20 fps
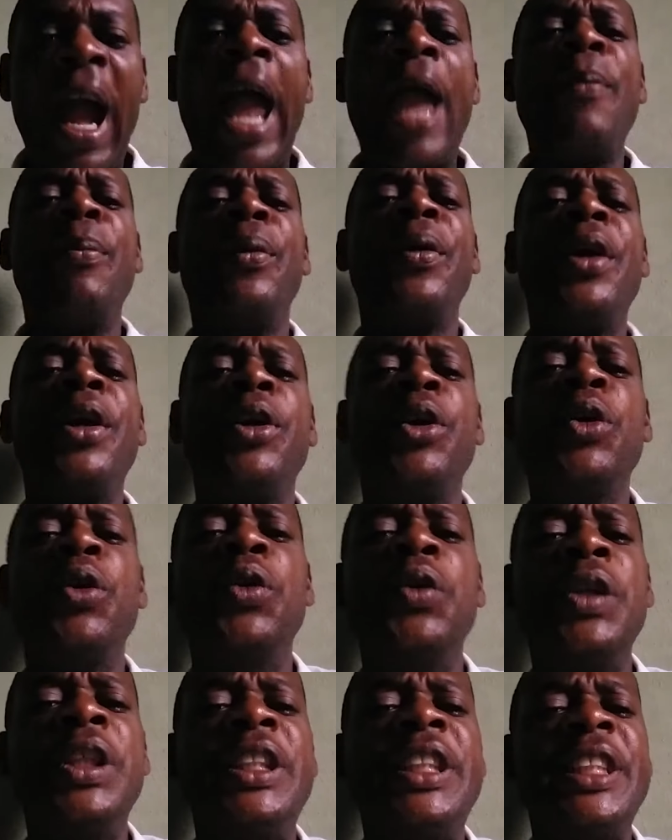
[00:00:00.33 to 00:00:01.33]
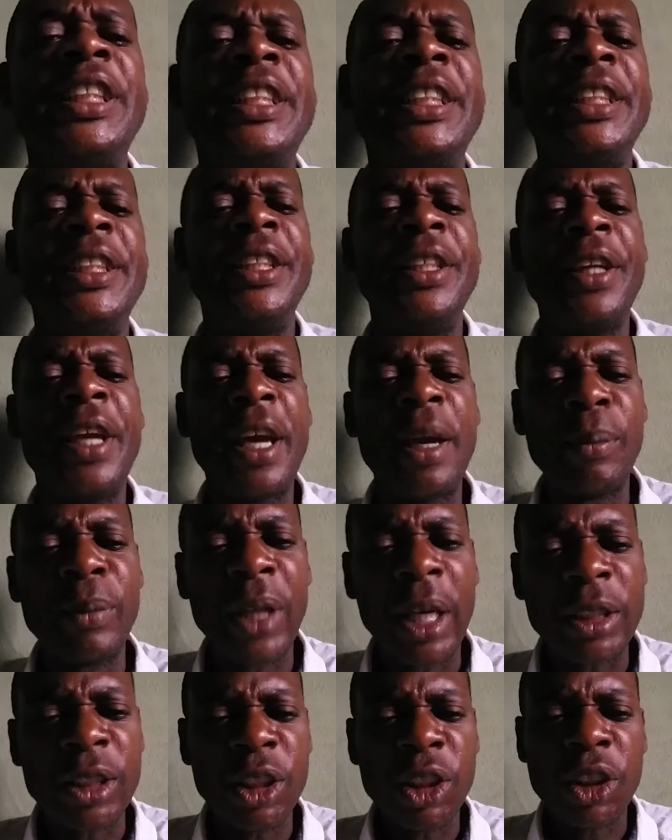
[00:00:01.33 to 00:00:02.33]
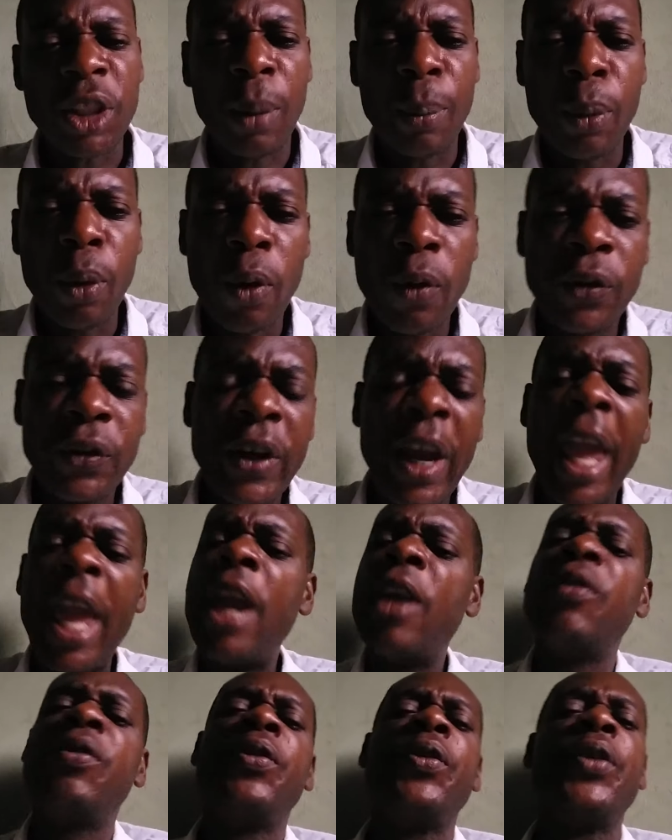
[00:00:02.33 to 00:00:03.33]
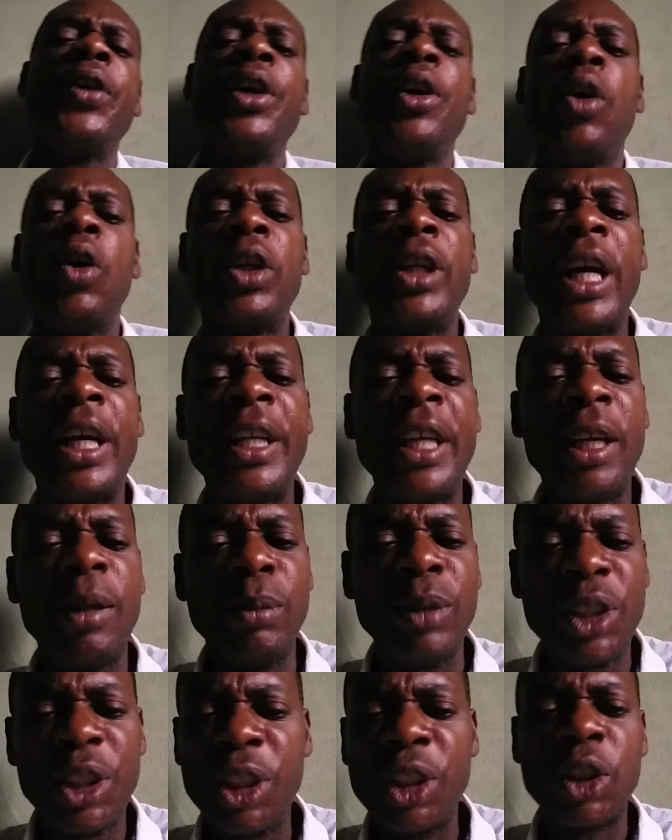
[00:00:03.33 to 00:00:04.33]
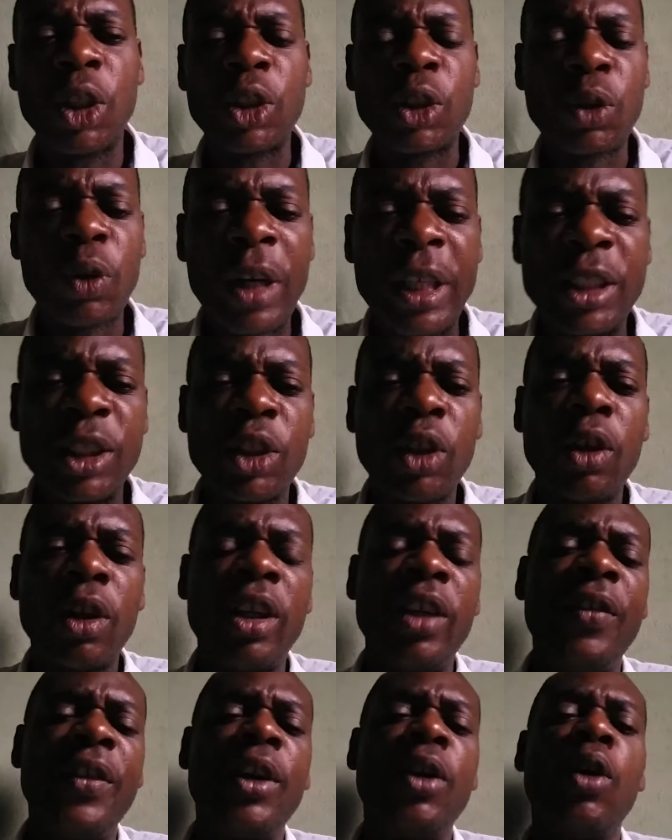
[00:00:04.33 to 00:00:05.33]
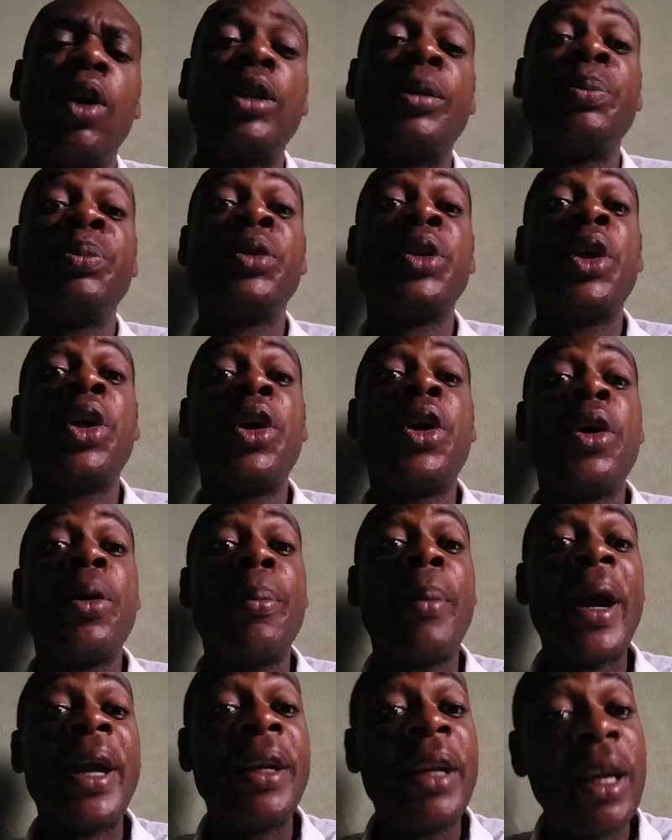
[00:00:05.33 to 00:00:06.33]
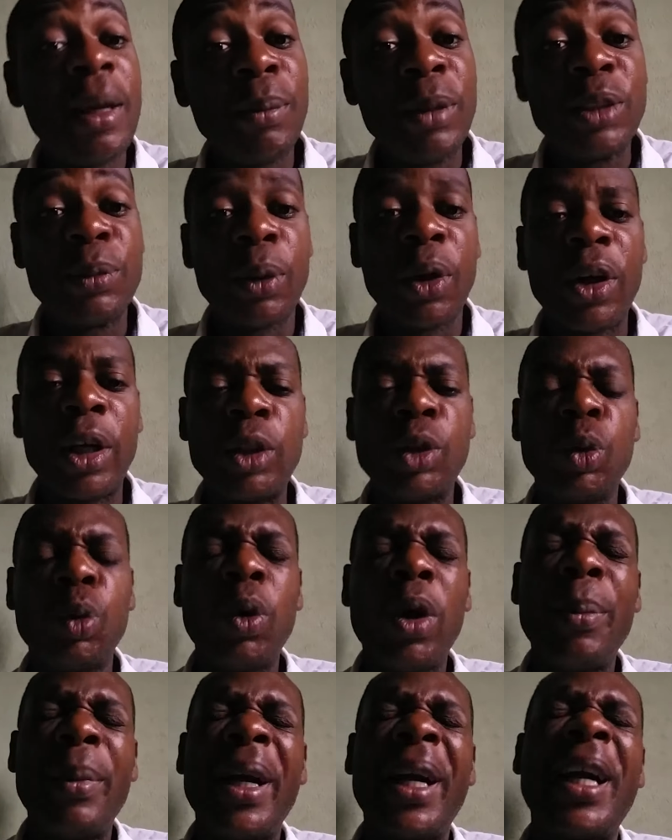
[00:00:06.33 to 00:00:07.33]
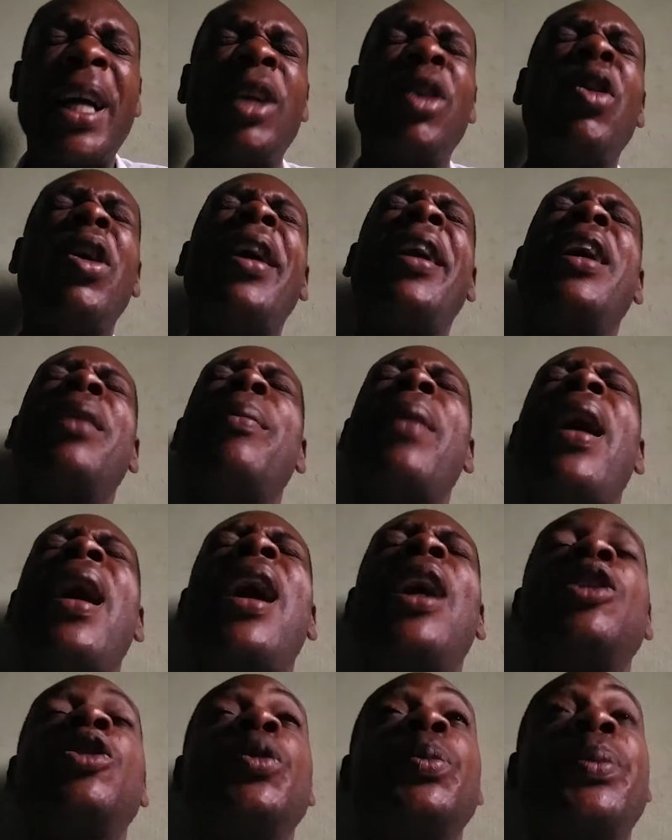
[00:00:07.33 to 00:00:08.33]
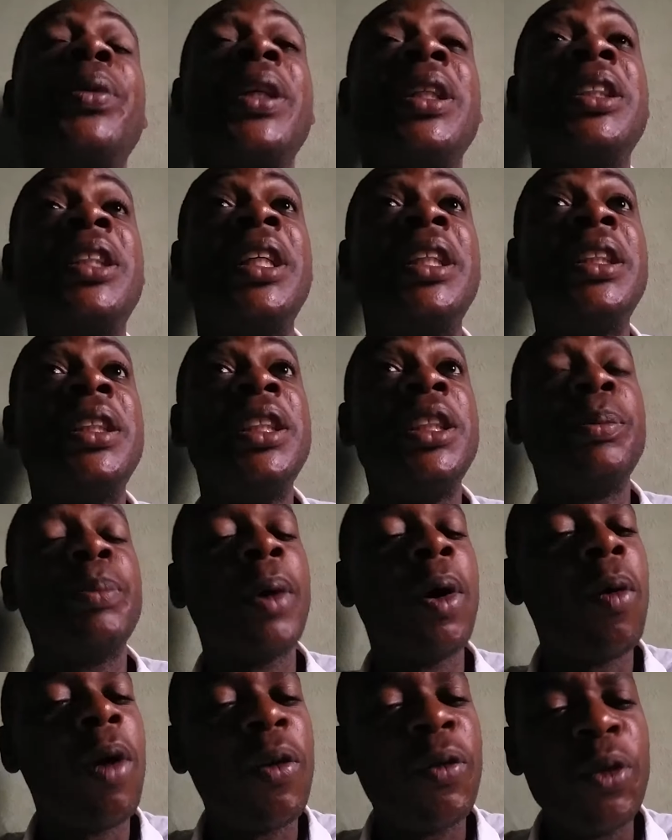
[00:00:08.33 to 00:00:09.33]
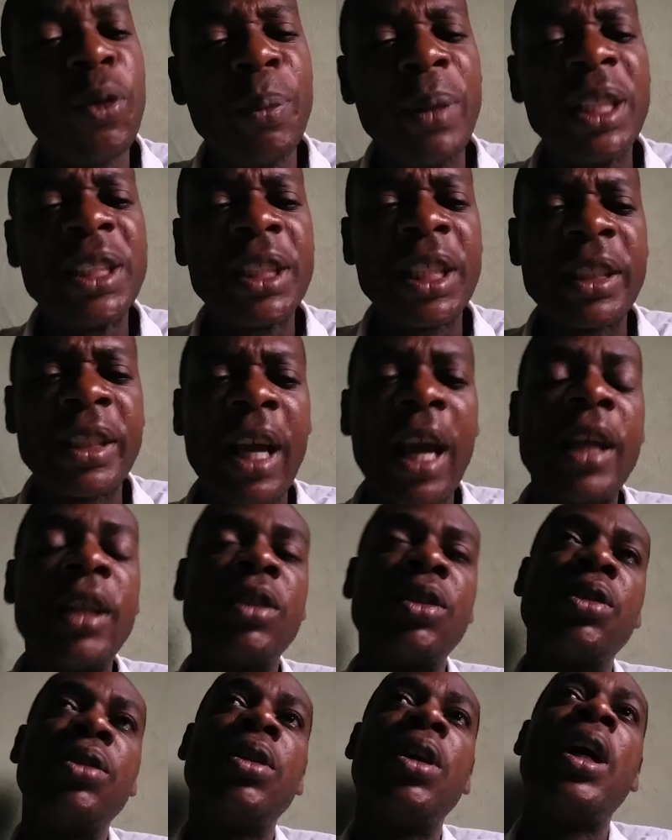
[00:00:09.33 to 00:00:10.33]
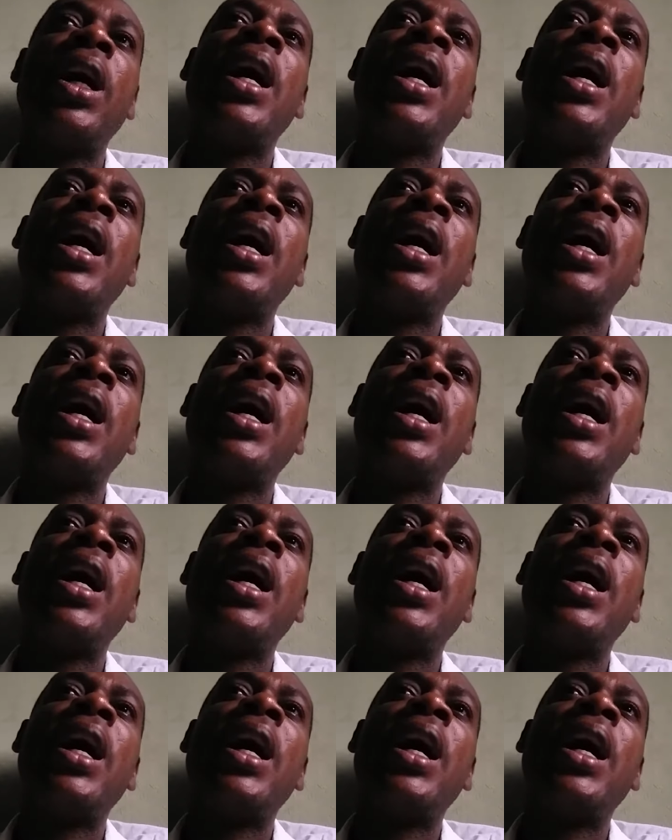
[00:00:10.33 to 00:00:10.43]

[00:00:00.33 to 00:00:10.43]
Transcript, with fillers: I bring you greeting in the name that is above every other name, Jesus Christ, the Son of the Living God. My name is Brother Chukwe Dolore Maha to present this powerful message titled